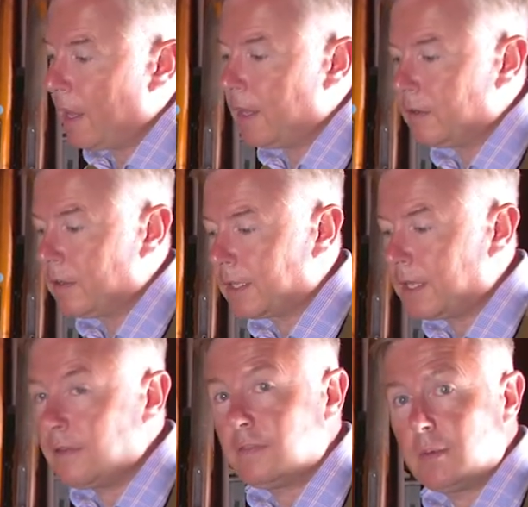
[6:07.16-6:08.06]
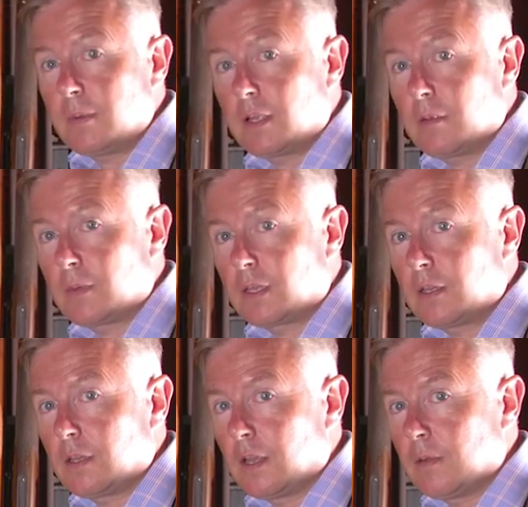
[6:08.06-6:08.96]
and safety becomes
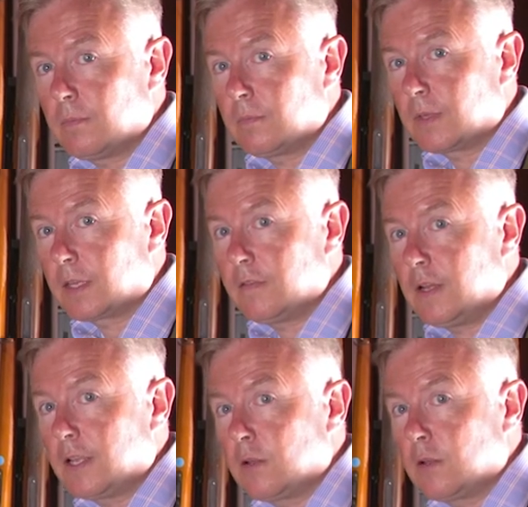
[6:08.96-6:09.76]
severely